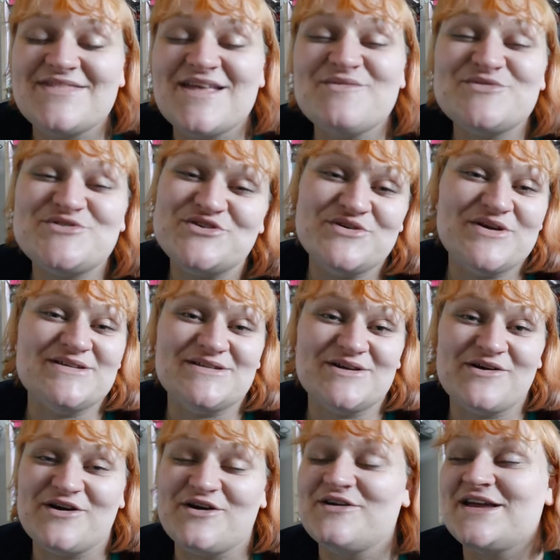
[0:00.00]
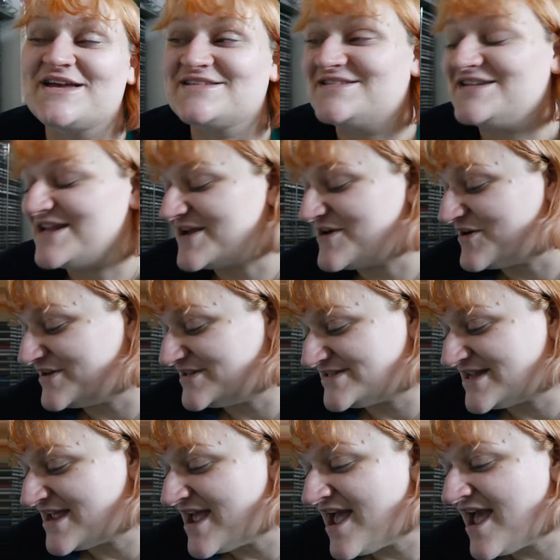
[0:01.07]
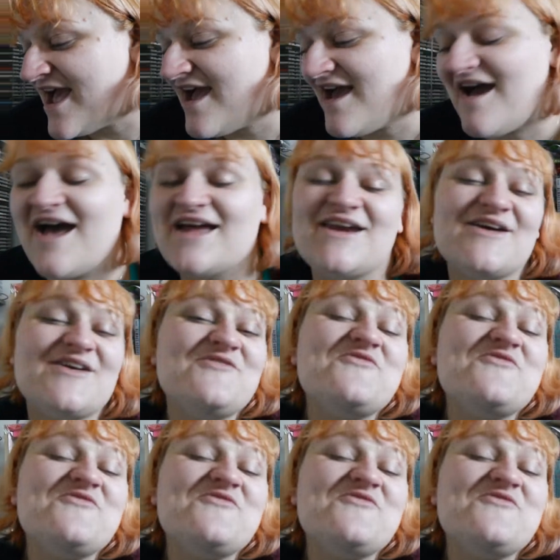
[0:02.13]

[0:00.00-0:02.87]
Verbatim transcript: That was 2 years ago yesterday, guys. And I